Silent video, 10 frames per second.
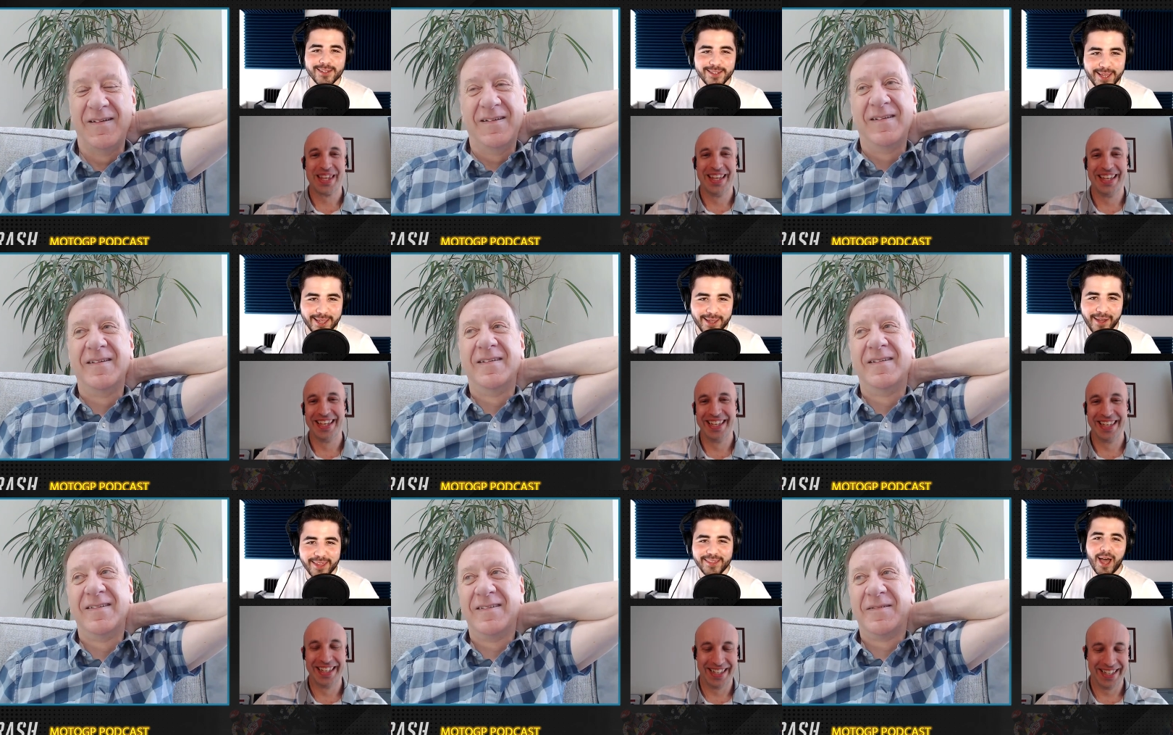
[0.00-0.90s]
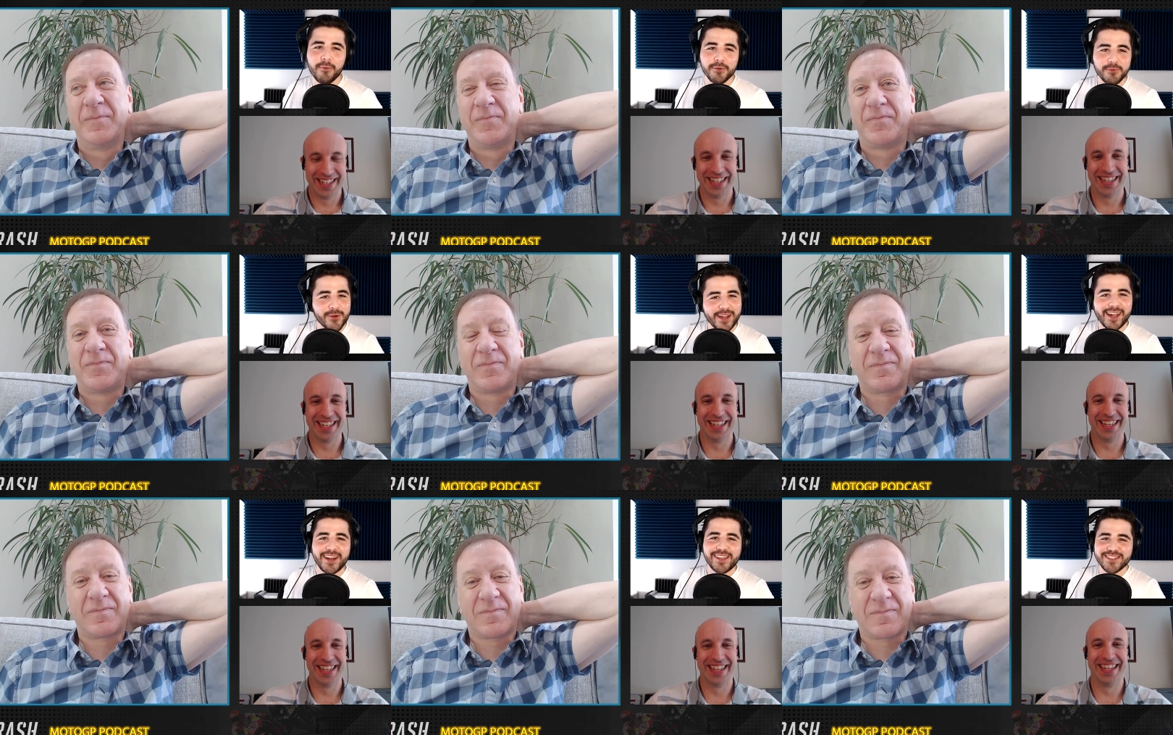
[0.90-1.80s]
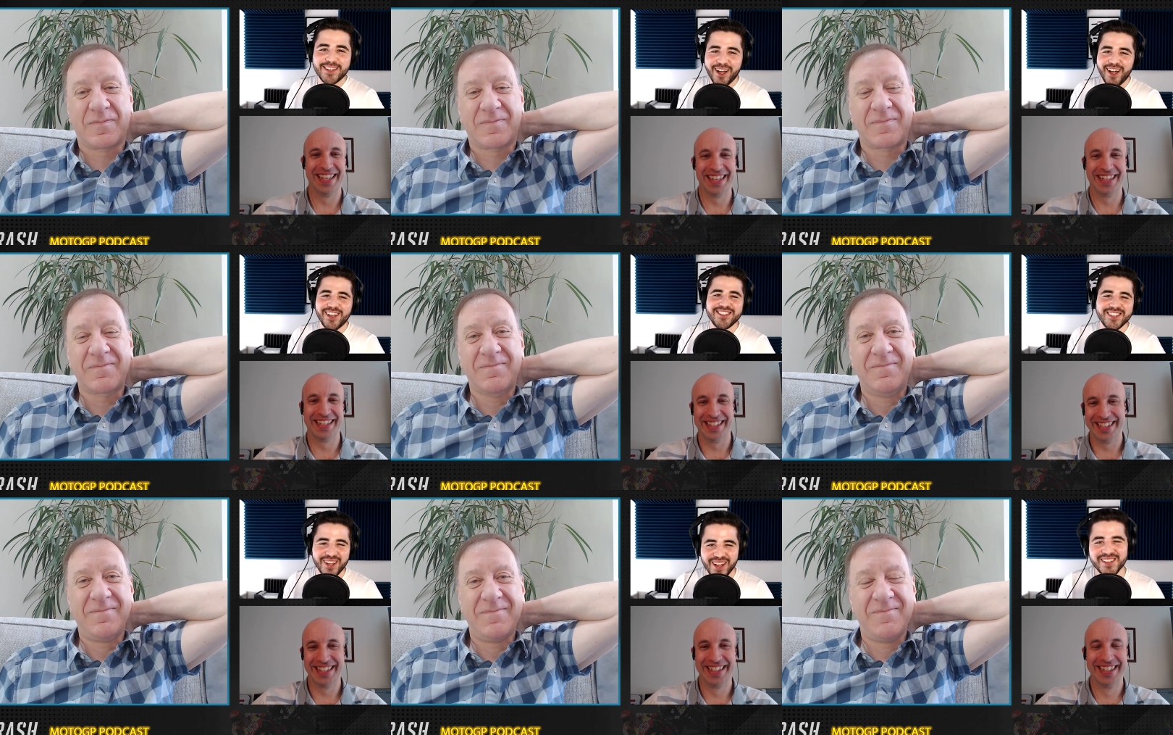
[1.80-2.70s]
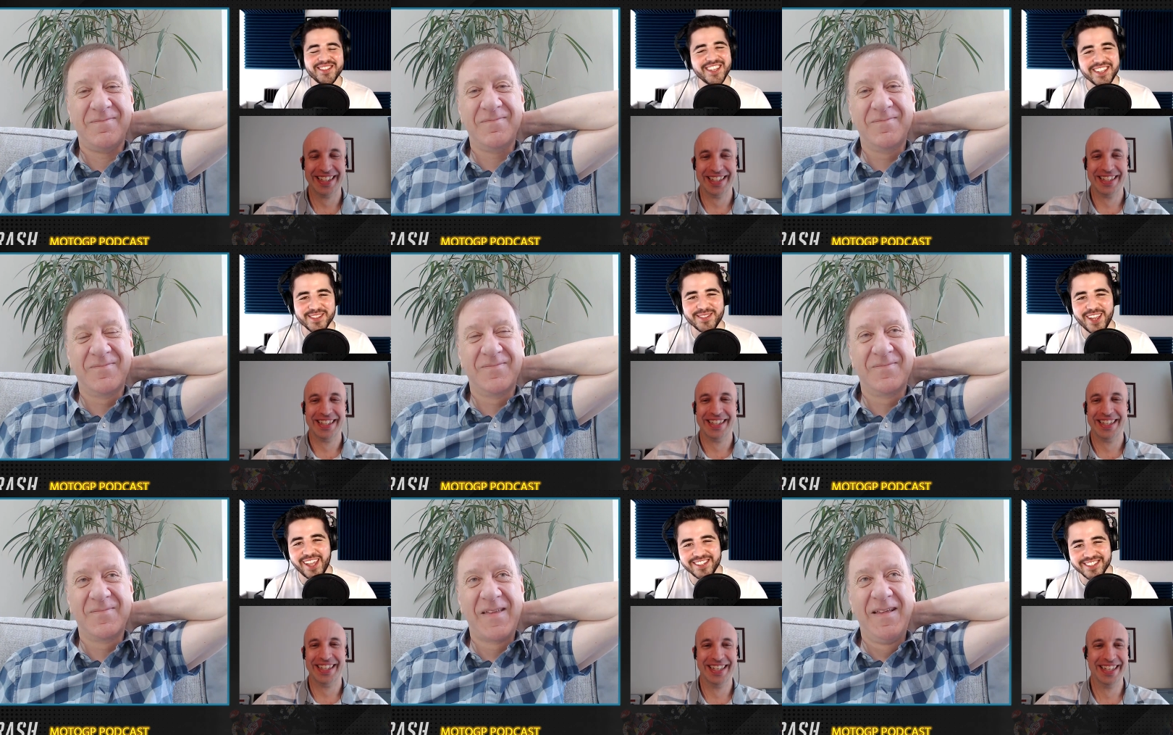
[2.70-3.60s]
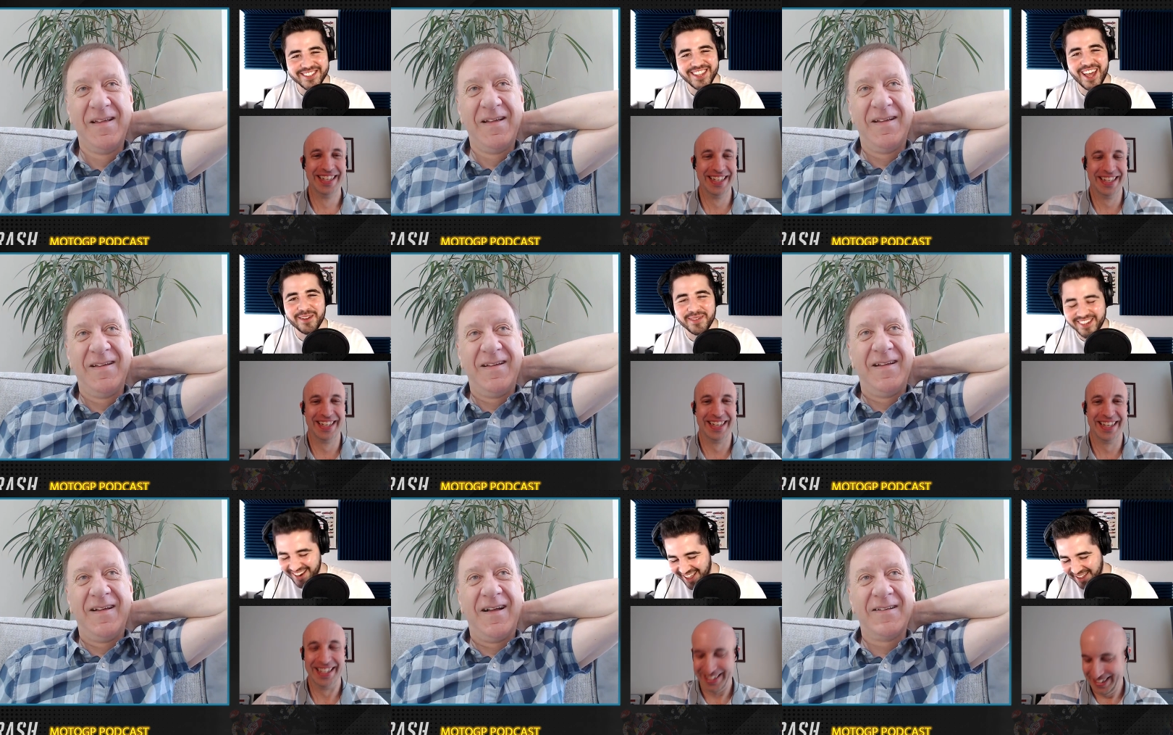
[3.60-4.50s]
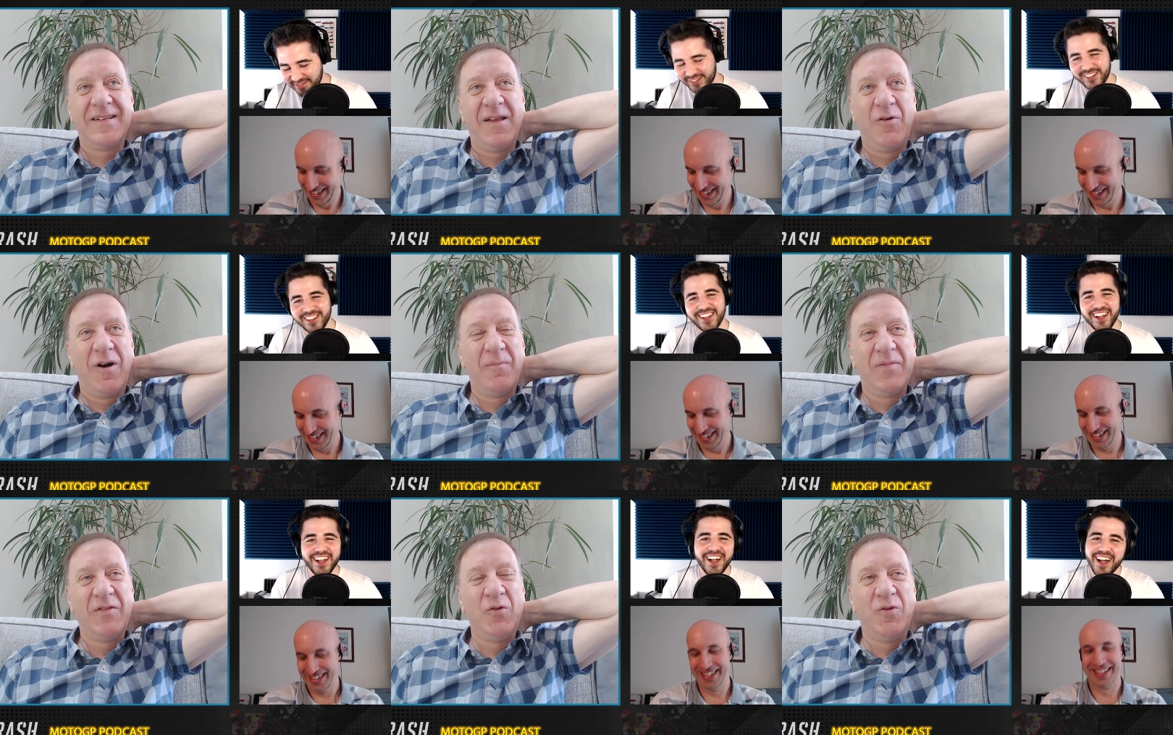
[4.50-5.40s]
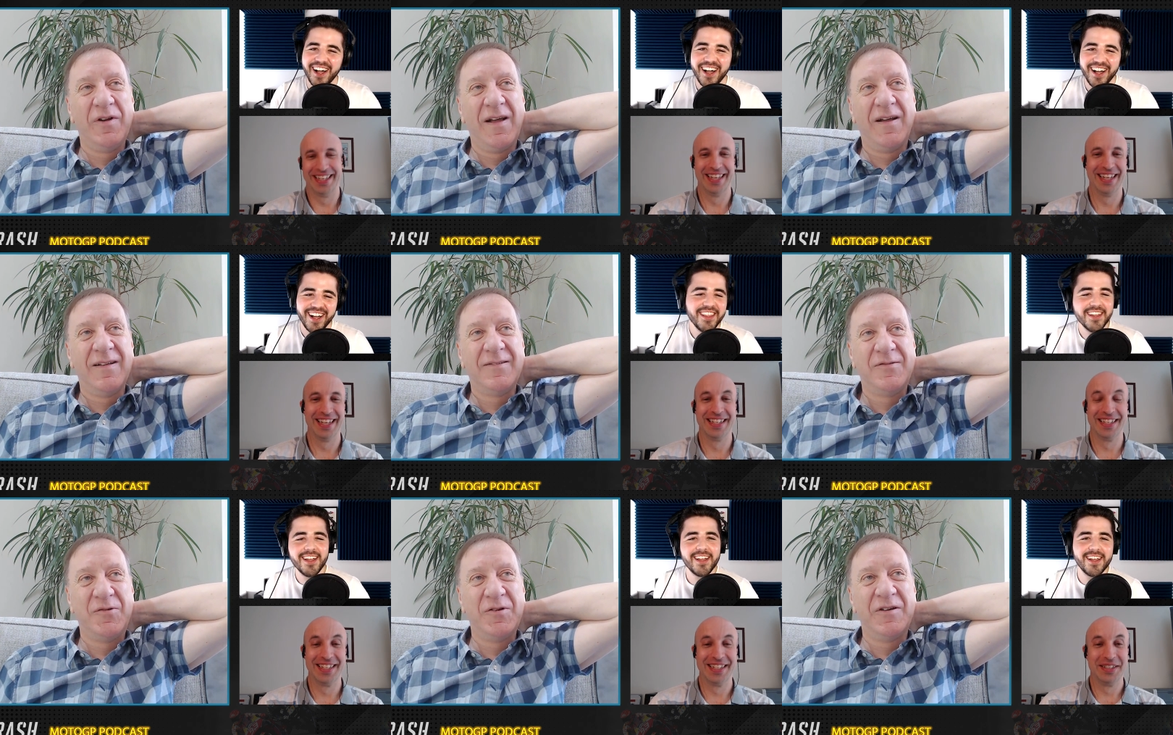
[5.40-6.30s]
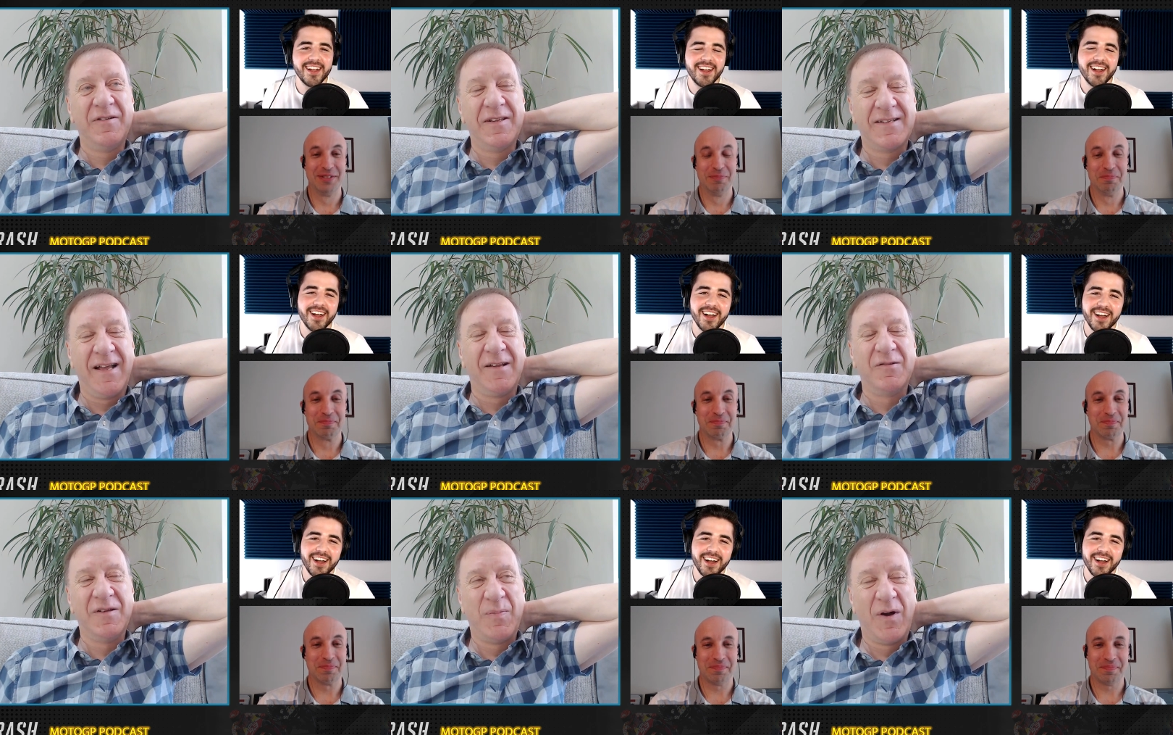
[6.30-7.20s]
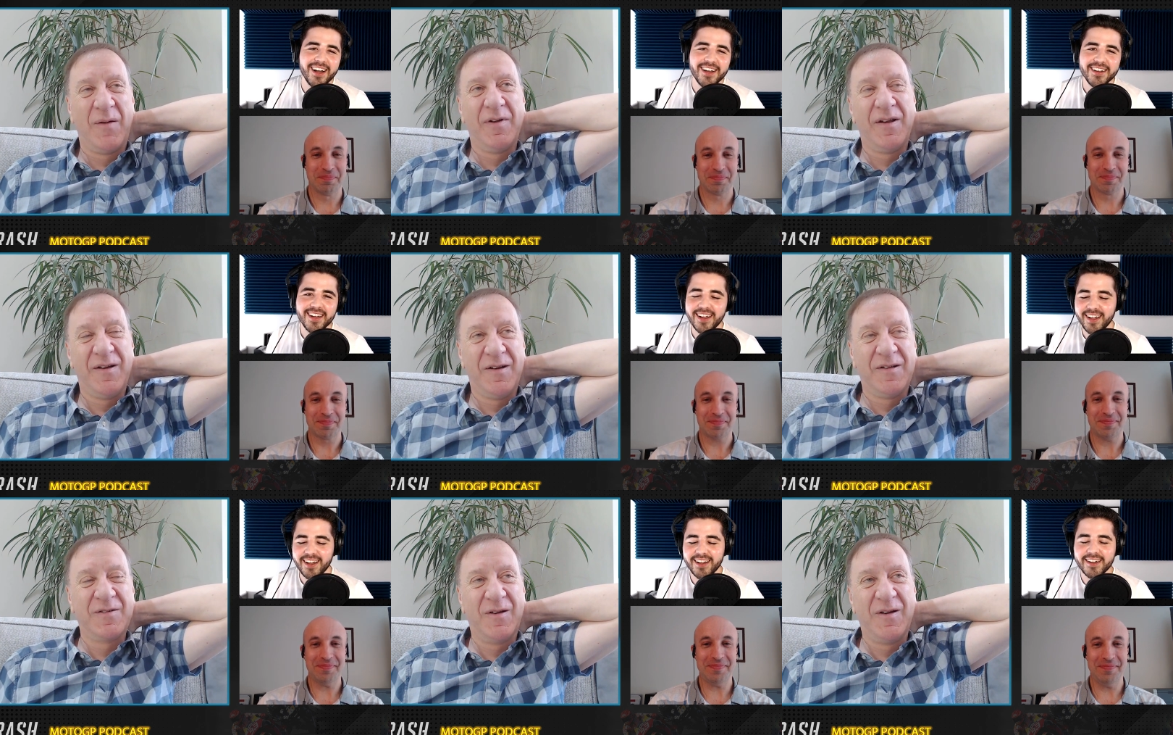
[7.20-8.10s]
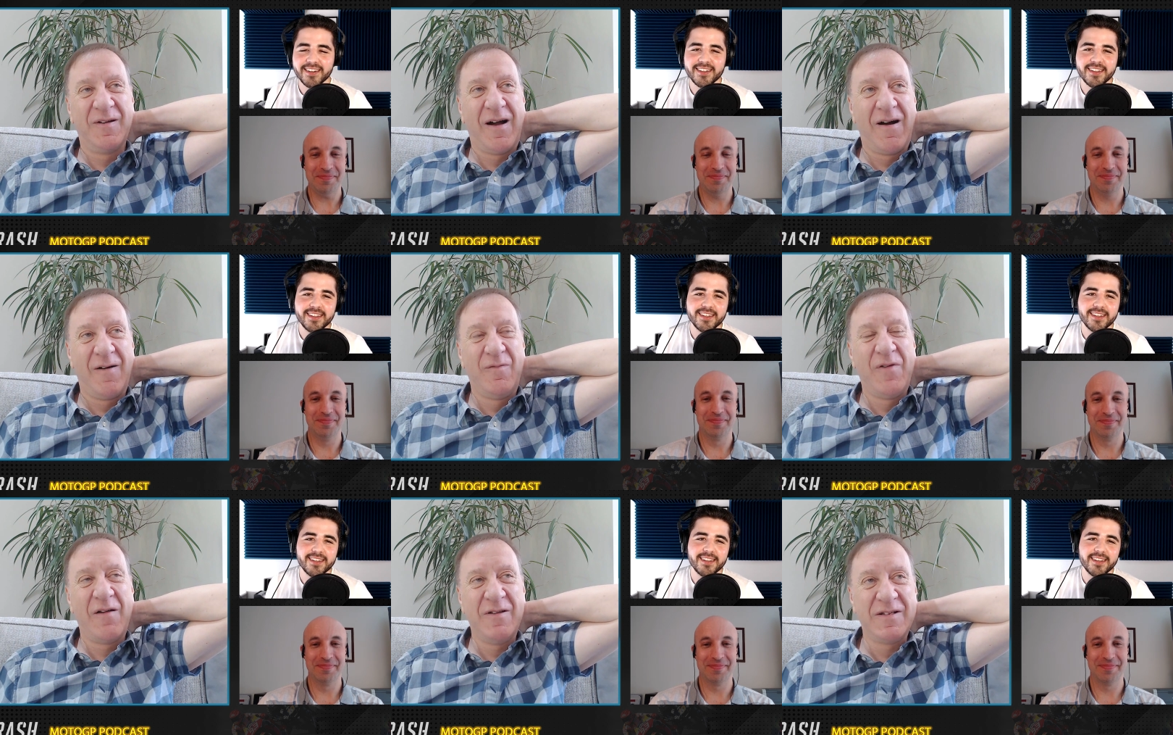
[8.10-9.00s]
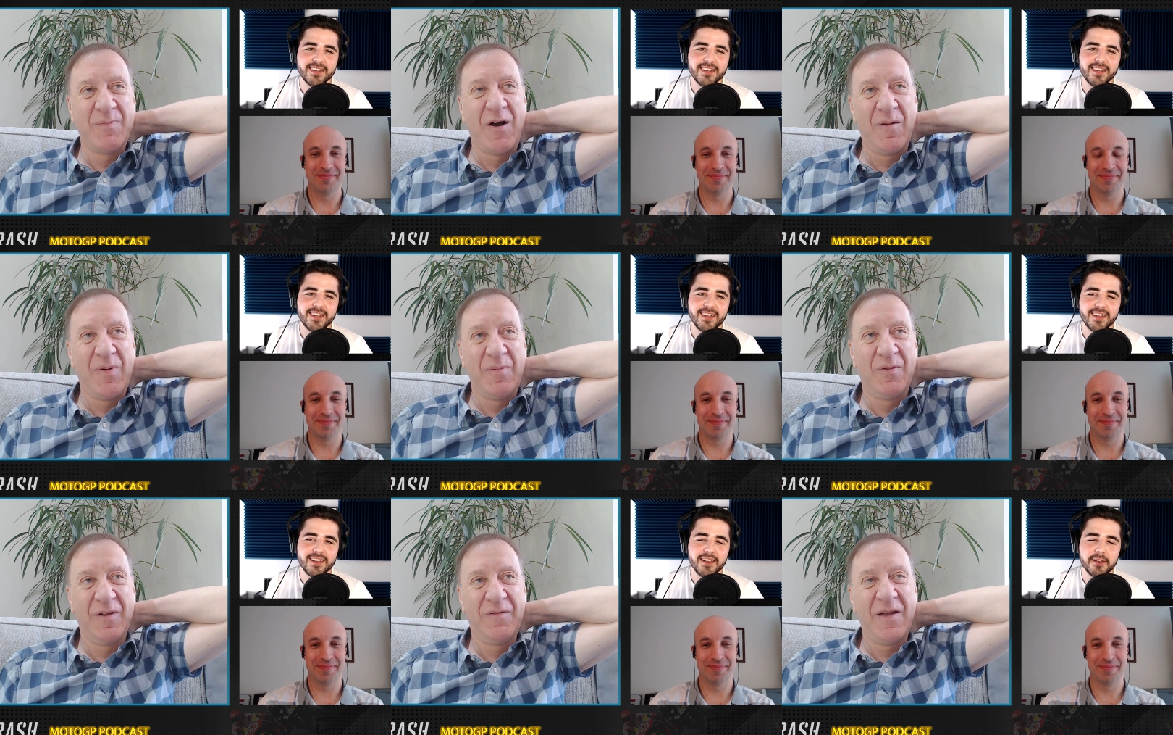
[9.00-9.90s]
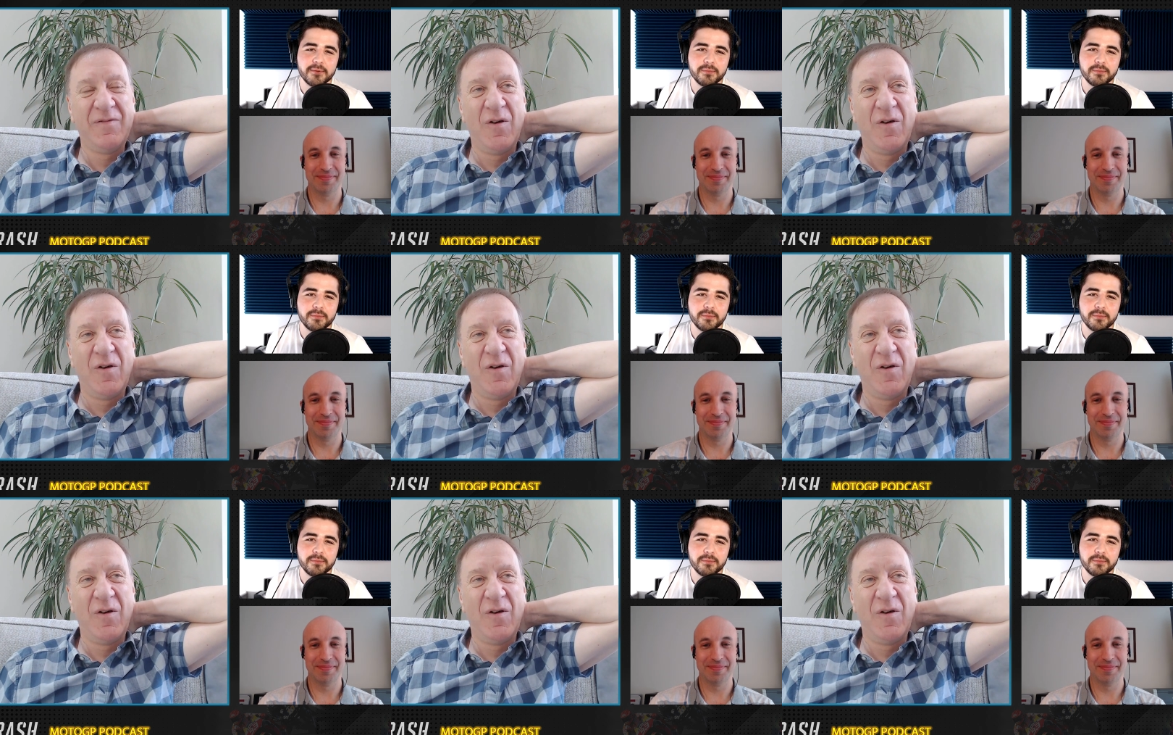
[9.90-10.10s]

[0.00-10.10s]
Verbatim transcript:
Speaker 1: to see. I think that would really start to season changes. That'd be delightful. I'll tell you
Speaker 2: what, Dorna Dorna and the technical department at IRTA are very smart people. If